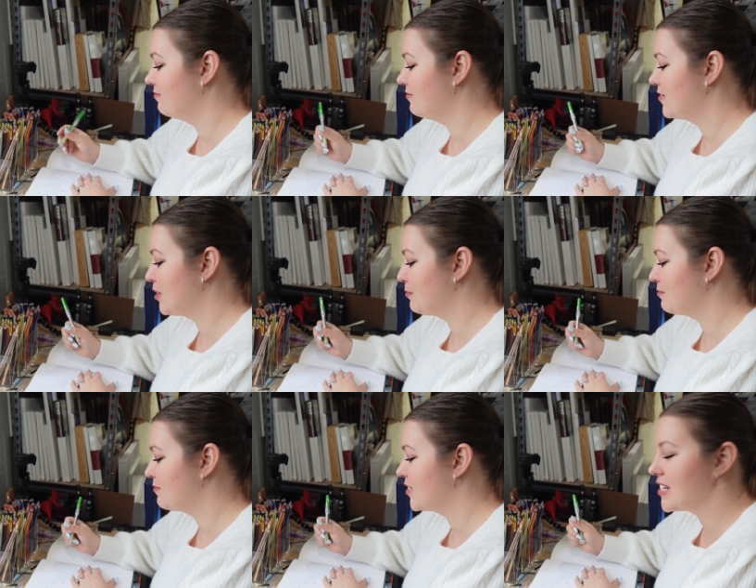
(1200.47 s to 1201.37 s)
some
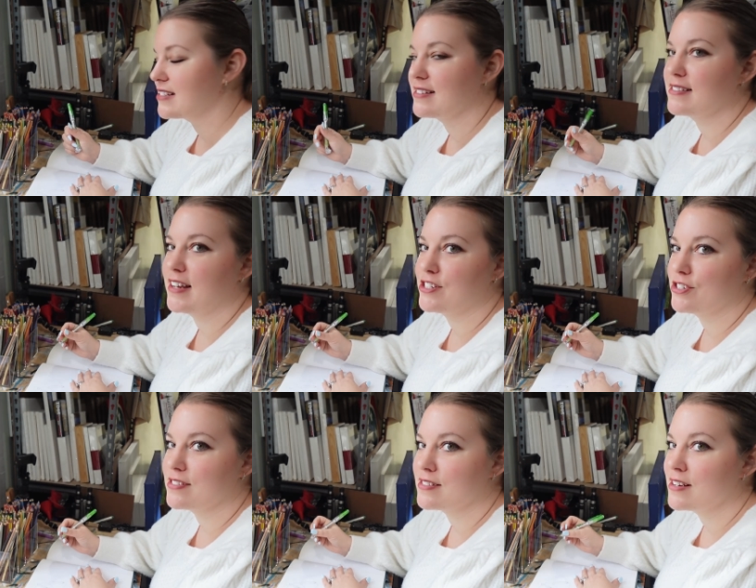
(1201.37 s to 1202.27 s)
decent
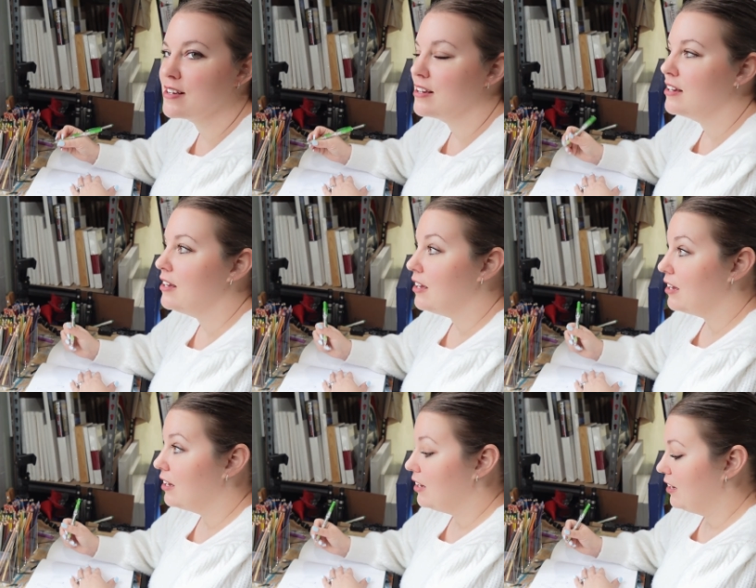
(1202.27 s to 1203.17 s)
sketches,
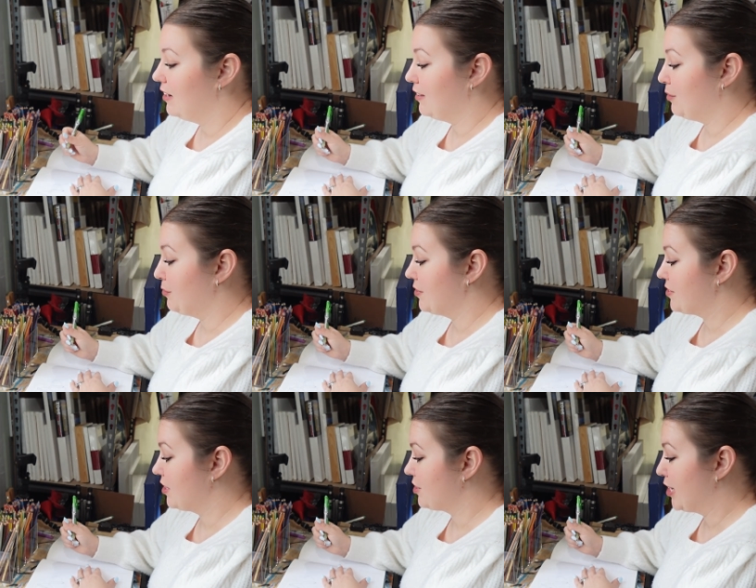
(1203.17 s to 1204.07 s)
and then we'll
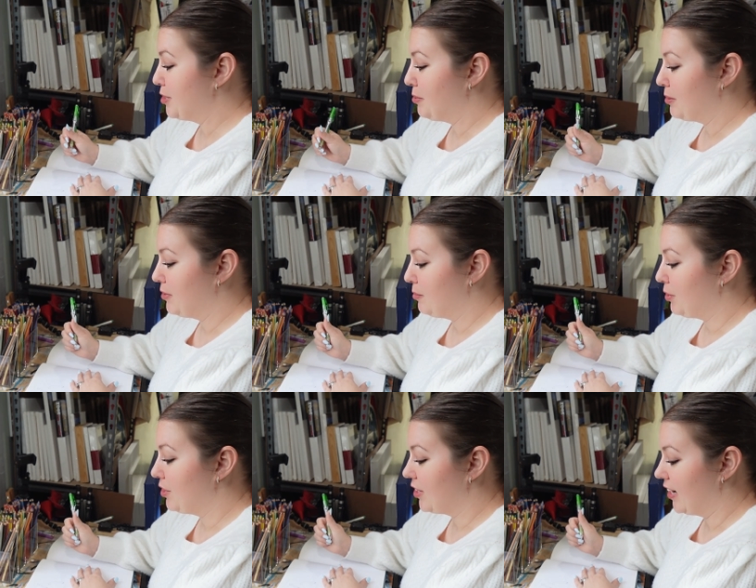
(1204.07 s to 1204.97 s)
start trying to put them into
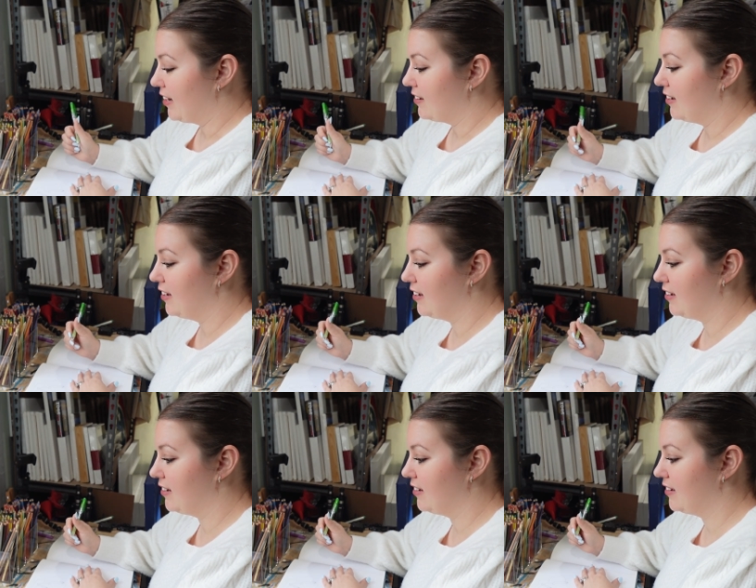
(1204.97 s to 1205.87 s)
Procreate.
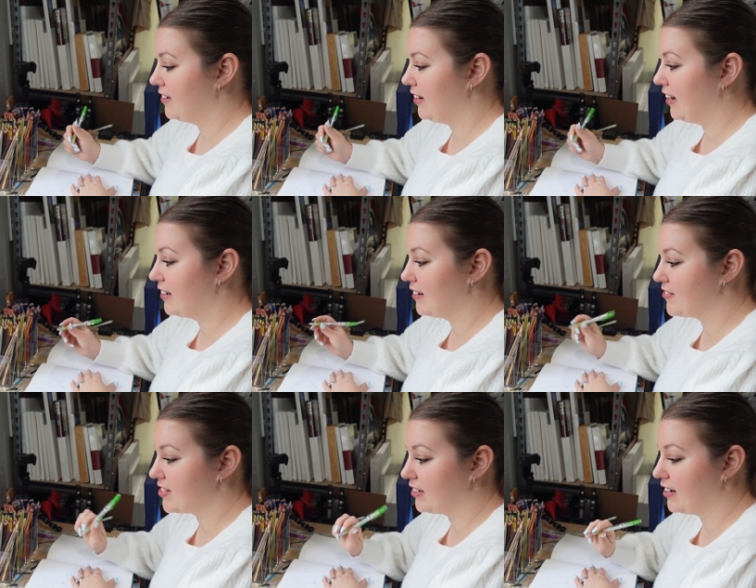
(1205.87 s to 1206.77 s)
And I've
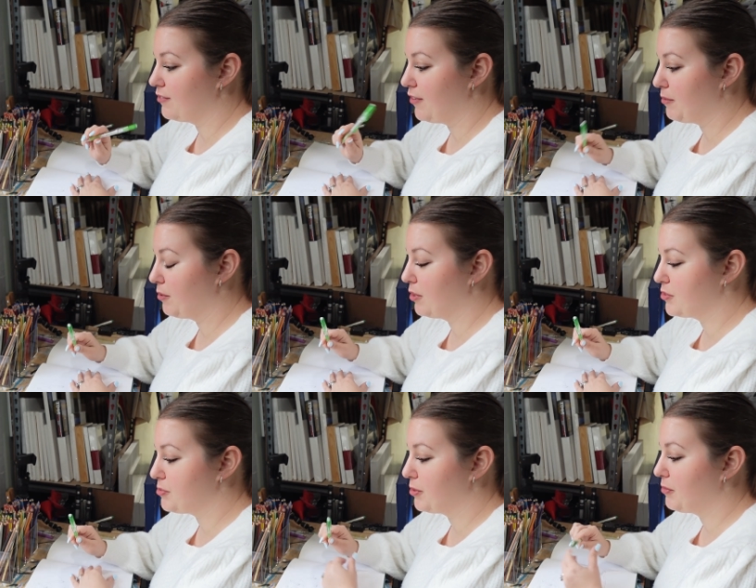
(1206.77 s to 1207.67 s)
still got
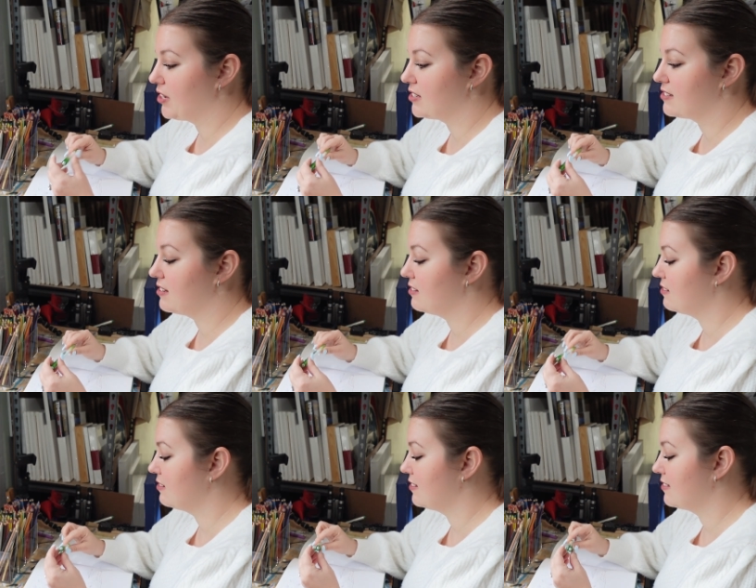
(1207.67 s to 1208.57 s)
February's bookmarks.
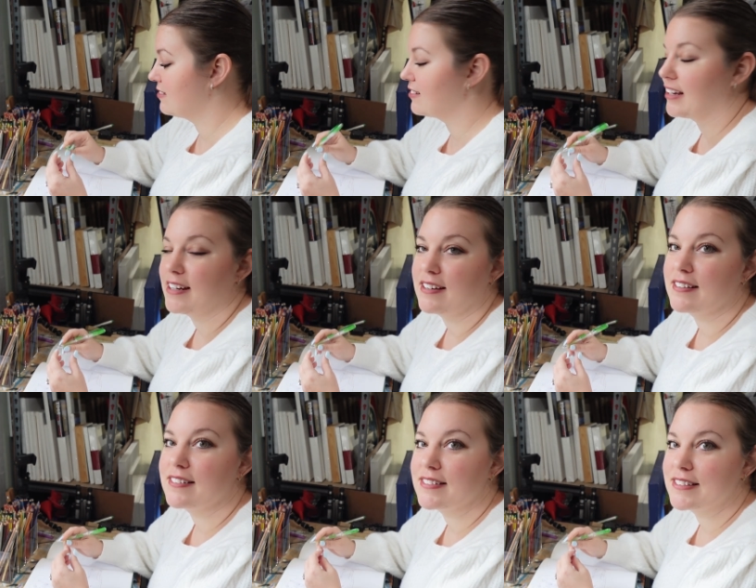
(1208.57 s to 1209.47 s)
Like,
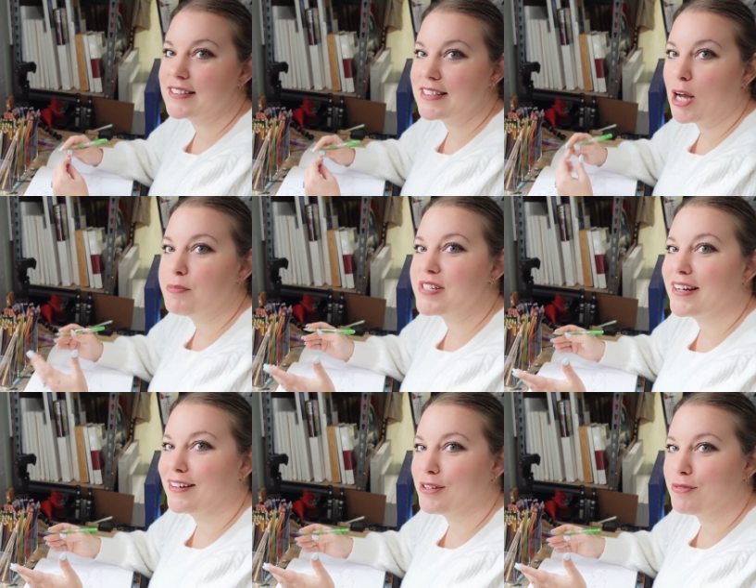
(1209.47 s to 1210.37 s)
I'm
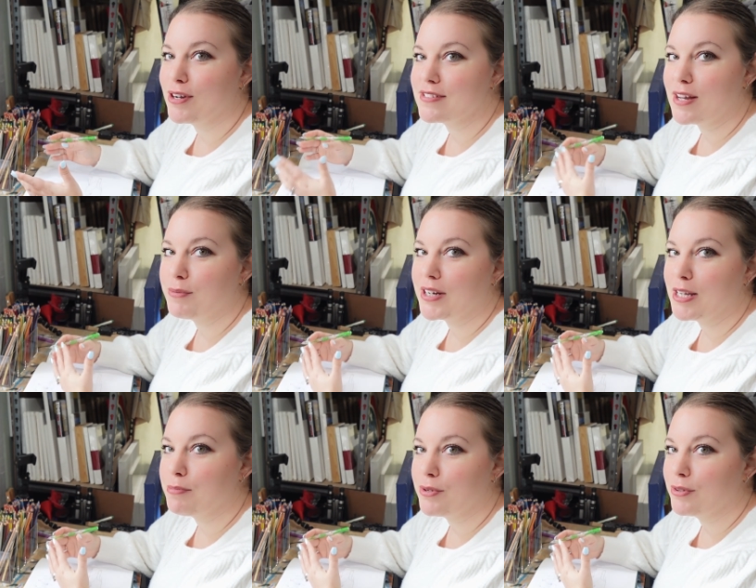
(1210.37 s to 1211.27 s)
stuck on the frogs. I want to
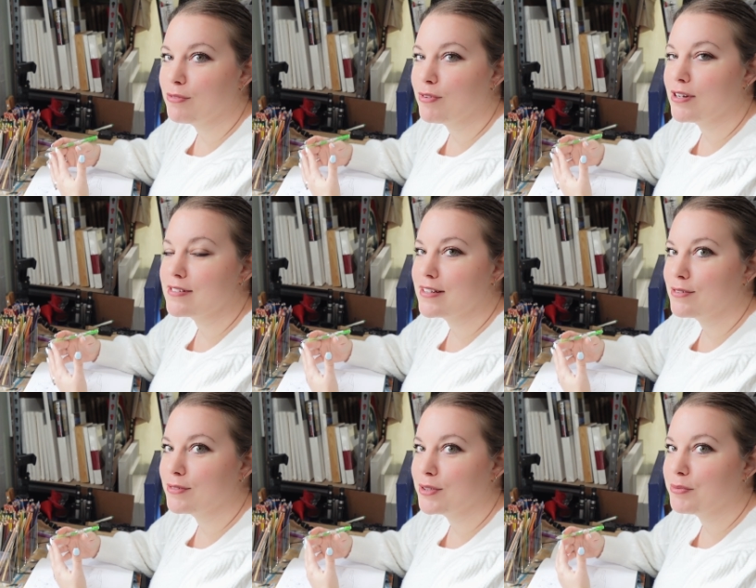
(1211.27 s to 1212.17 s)
keep doing the frogs. I
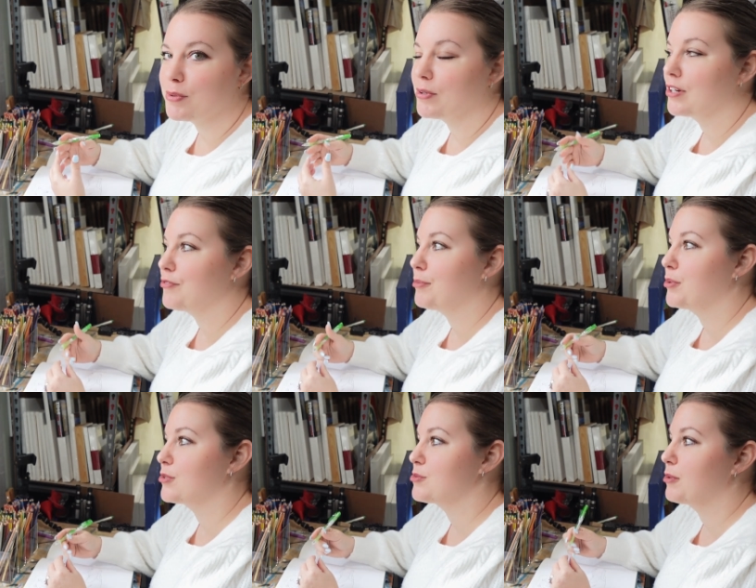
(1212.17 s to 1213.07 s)
don't really want to work on
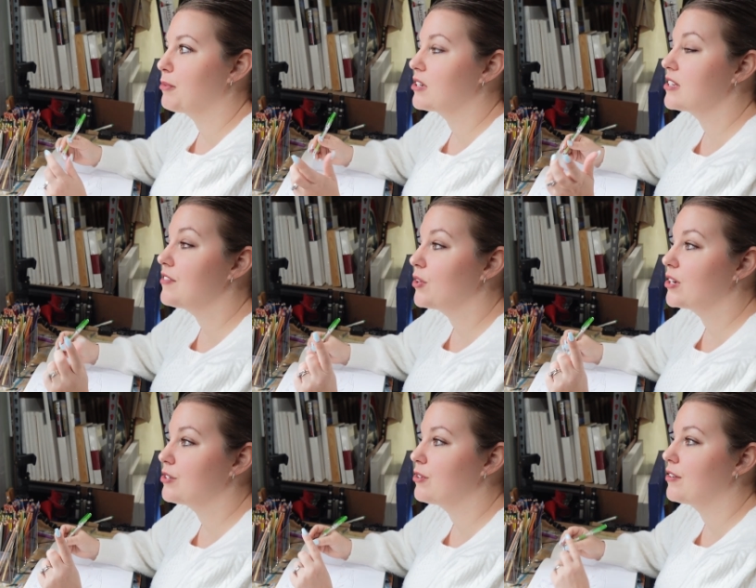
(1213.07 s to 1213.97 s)
February's bookmarks, even though I
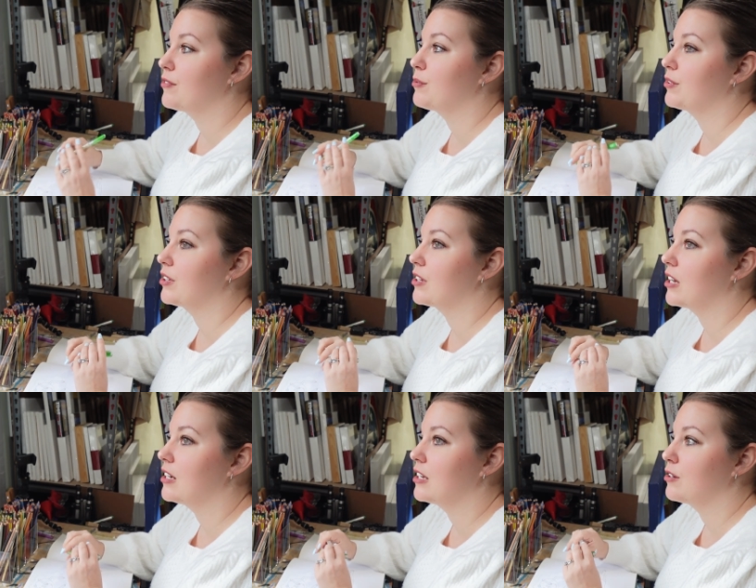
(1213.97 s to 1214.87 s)
do have a really good
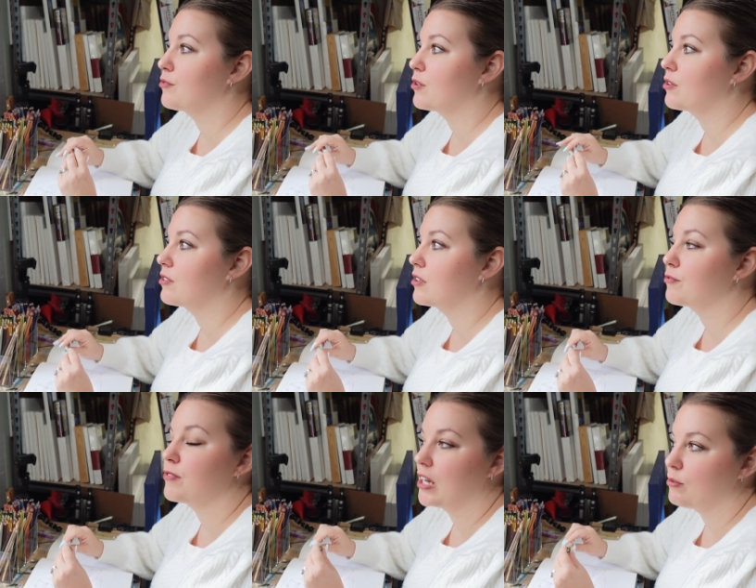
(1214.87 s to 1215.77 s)
idea for the
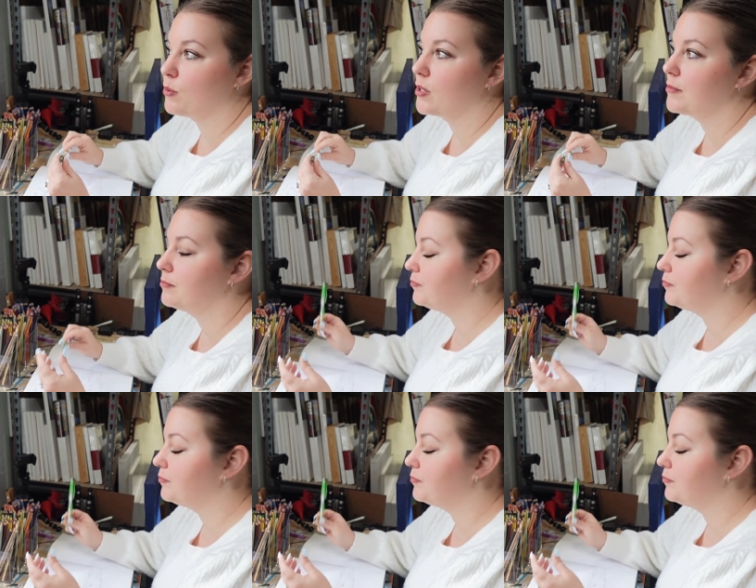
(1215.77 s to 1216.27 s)
flower one.